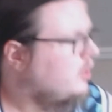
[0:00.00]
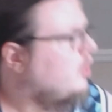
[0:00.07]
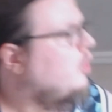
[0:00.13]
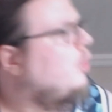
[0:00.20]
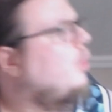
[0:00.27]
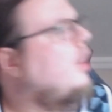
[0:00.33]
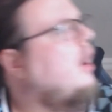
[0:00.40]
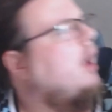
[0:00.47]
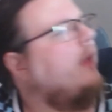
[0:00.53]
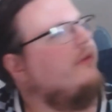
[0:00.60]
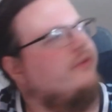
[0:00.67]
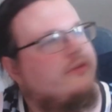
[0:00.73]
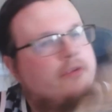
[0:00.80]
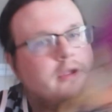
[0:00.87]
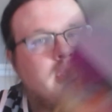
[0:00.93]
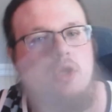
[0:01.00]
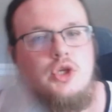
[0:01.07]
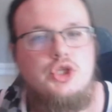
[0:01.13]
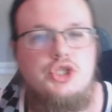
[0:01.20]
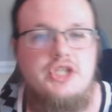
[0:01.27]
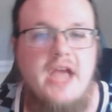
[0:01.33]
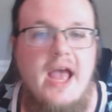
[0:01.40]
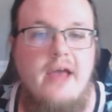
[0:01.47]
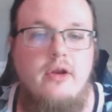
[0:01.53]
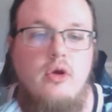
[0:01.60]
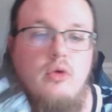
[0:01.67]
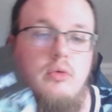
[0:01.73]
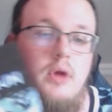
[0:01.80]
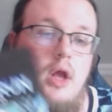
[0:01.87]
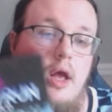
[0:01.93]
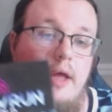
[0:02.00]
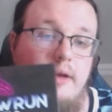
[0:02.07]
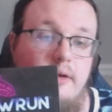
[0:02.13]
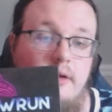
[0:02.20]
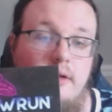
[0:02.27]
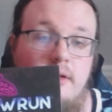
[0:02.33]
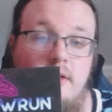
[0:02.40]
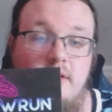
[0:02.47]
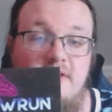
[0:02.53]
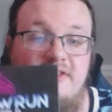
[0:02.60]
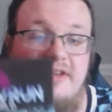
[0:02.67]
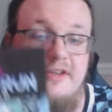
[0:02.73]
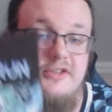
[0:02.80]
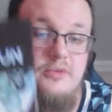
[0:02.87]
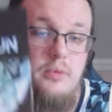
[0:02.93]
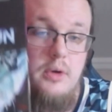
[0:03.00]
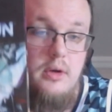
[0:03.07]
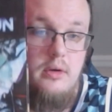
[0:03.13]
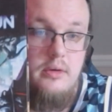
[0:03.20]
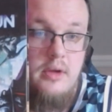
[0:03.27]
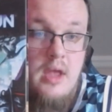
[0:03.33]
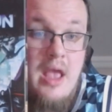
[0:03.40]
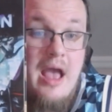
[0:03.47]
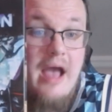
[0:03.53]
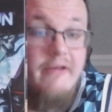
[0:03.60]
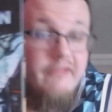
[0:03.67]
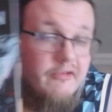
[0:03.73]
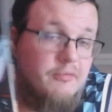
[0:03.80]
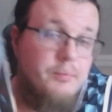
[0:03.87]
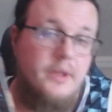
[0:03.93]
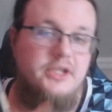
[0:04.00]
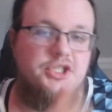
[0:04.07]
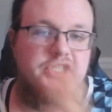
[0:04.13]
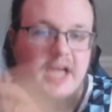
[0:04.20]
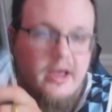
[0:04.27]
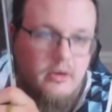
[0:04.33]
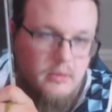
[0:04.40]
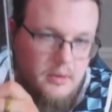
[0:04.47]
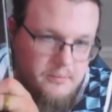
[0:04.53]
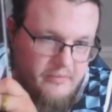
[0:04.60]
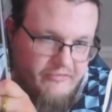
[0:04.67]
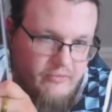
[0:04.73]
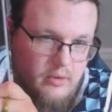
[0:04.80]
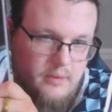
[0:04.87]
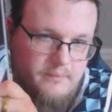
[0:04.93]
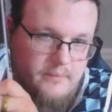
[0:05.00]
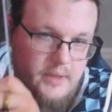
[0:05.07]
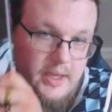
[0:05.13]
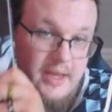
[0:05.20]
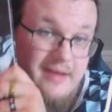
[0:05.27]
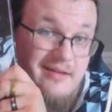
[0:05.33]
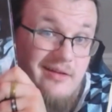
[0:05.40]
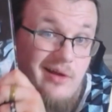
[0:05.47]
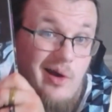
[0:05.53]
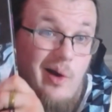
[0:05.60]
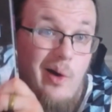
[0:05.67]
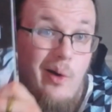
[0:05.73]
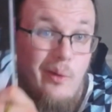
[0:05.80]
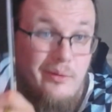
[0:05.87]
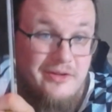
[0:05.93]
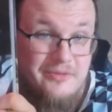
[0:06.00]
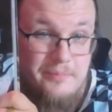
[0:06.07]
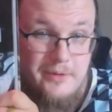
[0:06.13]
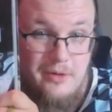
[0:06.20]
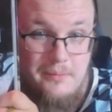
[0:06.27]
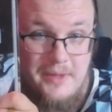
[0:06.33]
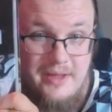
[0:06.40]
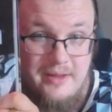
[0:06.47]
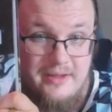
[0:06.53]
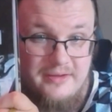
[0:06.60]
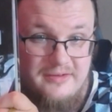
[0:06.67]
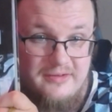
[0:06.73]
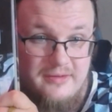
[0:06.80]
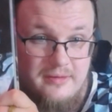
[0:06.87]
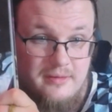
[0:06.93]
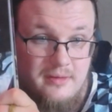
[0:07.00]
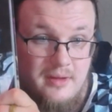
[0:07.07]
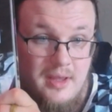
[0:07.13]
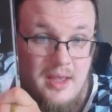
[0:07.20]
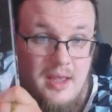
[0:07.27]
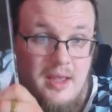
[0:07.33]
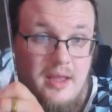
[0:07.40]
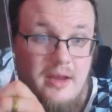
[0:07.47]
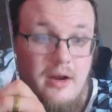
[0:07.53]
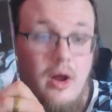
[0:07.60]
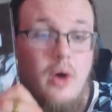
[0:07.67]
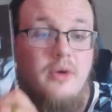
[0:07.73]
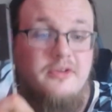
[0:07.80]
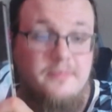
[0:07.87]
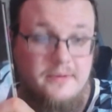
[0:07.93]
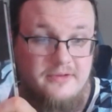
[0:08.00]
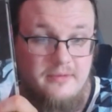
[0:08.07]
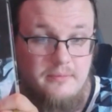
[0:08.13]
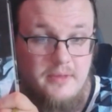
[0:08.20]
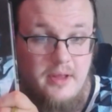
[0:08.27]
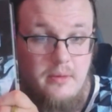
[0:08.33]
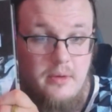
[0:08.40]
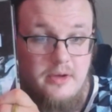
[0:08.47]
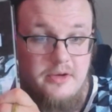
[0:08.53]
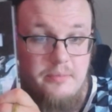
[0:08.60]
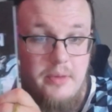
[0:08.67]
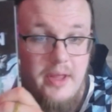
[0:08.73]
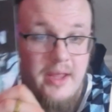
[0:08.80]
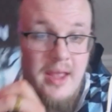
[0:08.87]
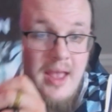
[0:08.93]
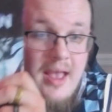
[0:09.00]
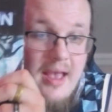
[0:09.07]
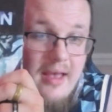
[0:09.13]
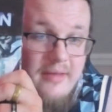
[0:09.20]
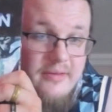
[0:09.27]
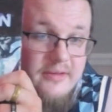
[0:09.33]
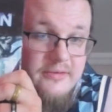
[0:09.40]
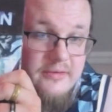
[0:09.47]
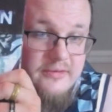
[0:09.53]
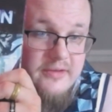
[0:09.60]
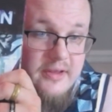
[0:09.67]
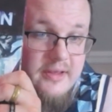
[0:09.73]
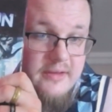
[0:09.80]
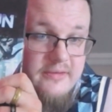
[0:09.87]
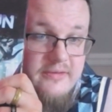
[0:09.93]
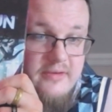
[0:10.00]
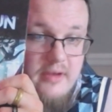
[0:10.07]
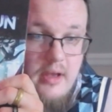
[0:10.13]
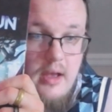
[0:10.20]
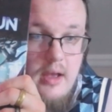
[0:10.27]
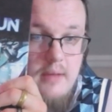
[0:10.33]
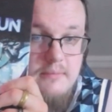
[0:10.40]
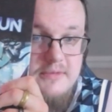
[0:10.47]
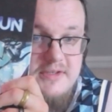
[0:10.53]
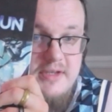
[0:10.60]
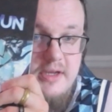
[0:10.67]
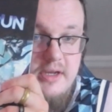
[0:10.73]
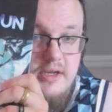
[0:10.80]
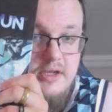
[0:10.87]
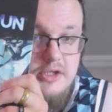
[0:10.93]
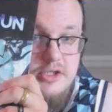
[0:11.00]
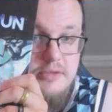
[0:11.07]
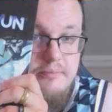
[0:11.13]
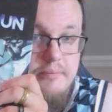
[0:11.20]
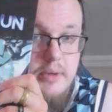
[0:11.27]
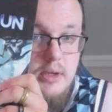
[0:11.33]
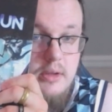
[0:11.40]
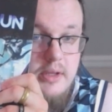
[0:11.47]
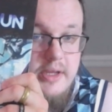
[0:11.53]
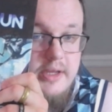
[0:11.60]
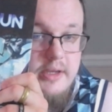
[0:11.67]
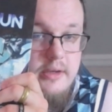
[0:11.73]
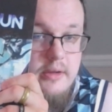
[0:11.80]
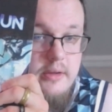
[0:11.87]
was Shadowrun 6th World. I've never played Shadowrun before. It had always been on my list. It had always been something I wanted to play. And this looks like it's City Edition Berlin.